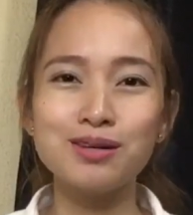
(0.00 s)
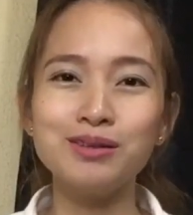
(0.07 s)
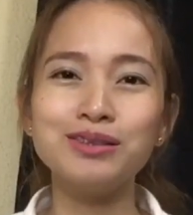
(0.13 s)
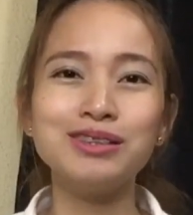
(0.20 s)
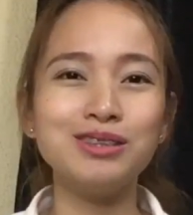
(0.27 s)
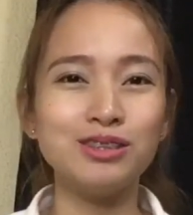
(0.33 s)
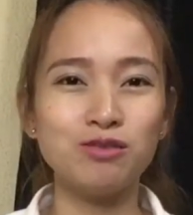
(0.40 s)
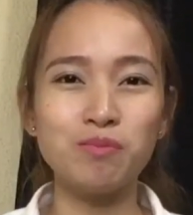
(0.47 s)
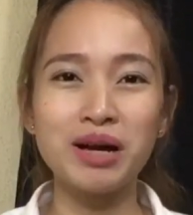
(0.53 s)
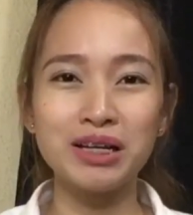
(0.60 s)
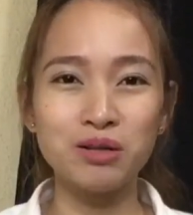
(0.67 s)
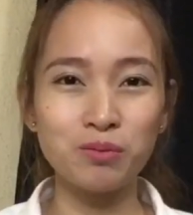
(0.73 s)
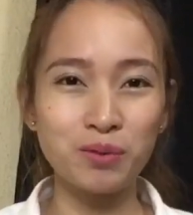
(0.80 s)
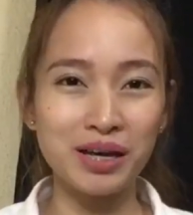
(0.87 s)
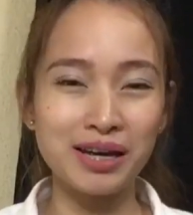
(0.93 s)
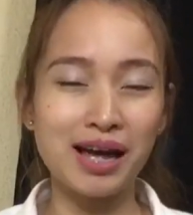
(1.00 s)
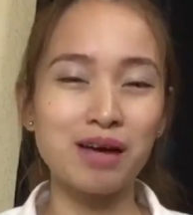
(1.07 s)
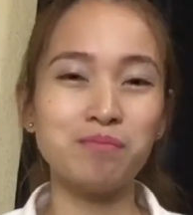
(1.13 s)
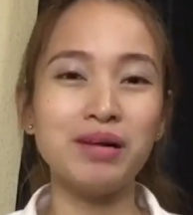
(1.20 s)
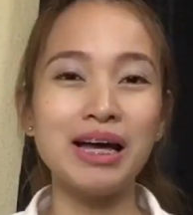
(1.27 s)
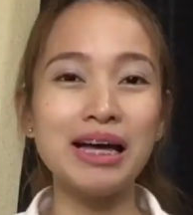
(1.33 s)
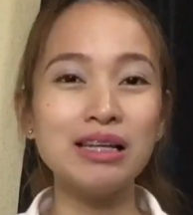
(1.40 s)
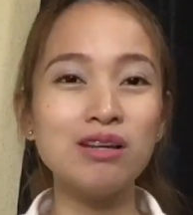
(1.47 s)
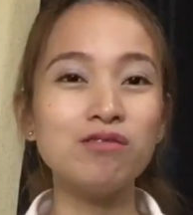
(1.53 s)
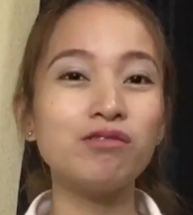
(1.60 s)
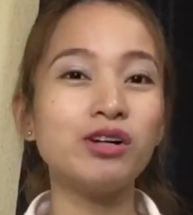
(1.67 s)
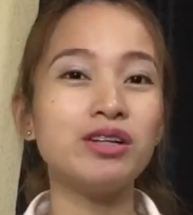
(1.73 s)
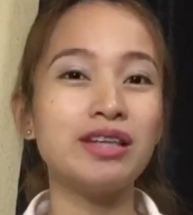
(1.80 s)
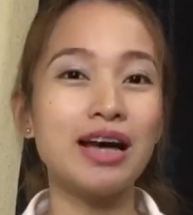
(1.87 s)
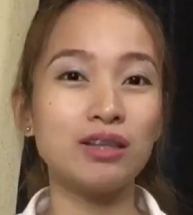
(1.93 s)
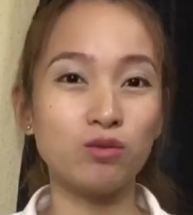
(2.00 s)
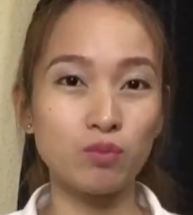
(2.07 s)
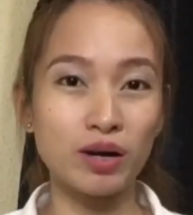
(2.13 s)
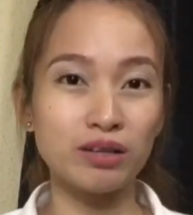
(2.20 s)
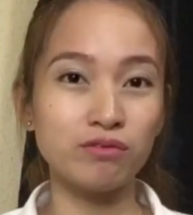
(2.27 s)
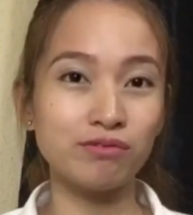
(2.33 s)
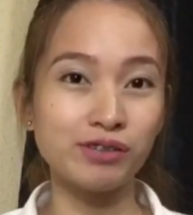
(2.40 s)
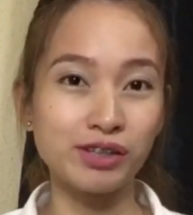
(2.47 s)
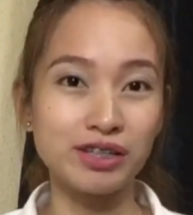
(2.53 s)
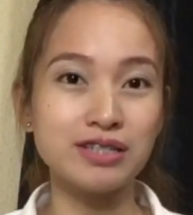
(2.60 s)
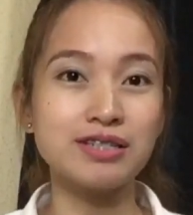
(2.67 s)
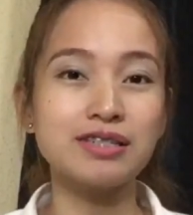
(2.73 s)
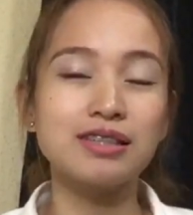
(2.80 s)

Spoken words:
good. By the way, I'm heading for that one first.